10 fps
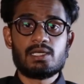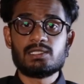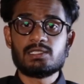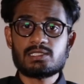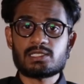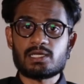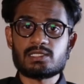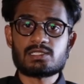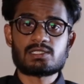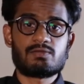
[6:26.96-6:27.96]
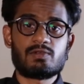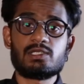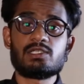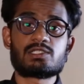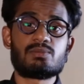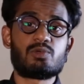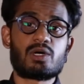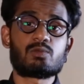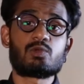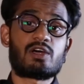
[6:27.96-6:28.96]
In this case, the leadership
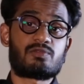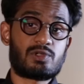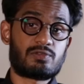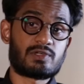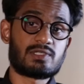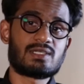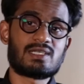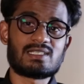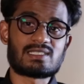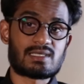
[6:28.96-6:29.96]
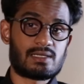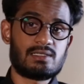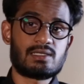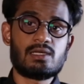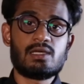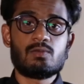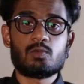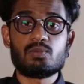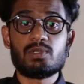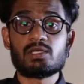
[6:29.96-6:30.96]
Brown would have preferred, instead,
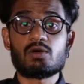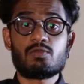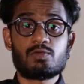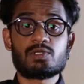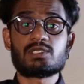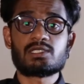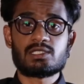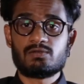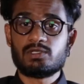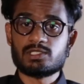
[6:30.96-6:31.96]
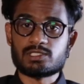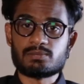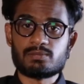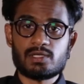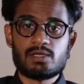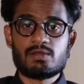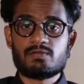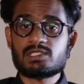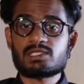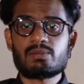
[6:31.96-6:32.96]
would be an authoritative leadership.
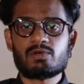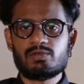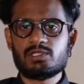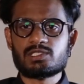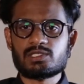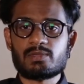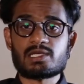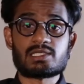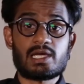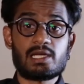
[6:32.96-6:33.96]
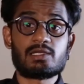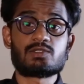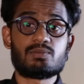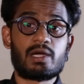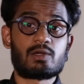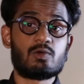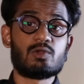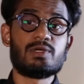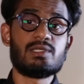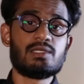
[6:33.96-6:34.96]
This type of leadership, as highlighted by
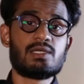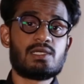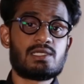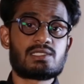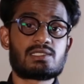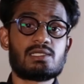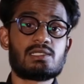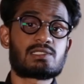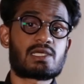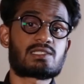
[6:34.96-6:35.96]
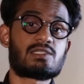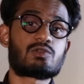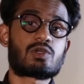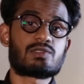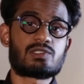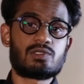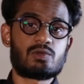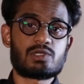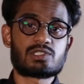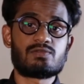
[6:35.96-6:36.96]
Goldman, still takes into
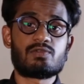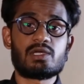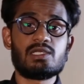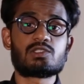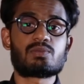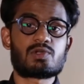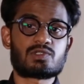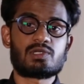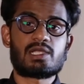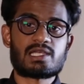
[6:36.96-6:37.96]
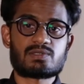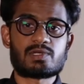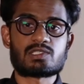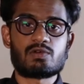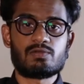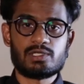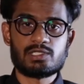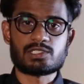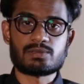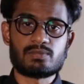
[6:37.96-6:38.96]
consideration the interpersonal aspects of
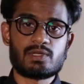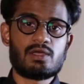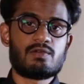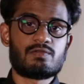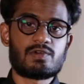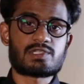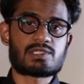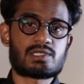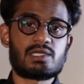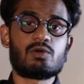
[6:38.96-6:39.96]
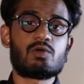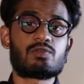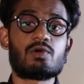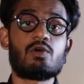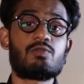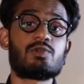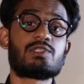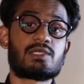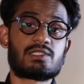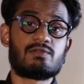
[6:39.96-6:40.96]
leadership. Thus, an
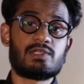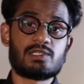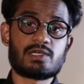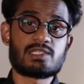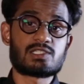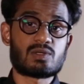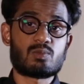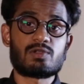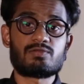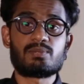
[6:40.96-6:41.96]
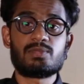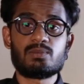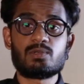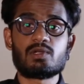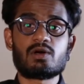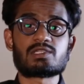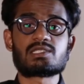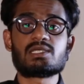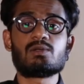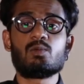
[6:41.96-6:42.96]
authoritative leader is someone that people are
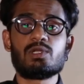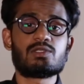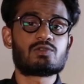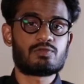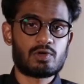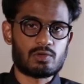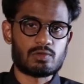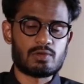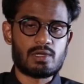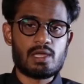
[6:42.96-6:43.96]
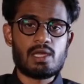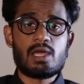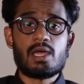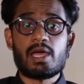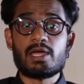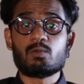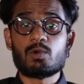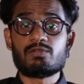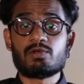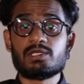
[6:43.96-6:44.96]
still willing to follow, and
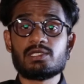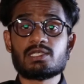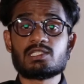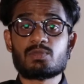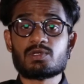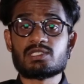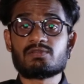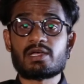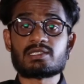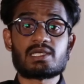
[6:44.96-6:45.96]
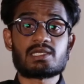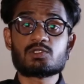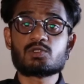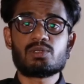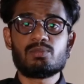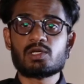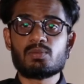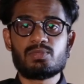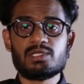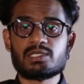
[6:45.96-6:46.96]
where the leader is perceived as extremely
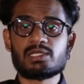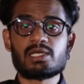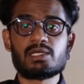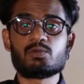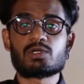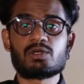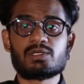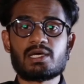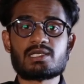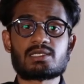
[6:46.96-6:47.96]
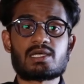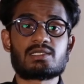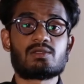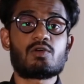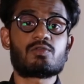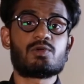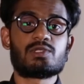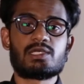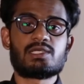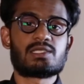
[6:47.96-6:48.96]
competent and recognized as an
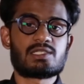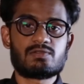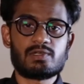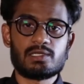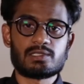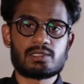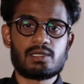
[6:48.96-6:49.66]
authority in his field.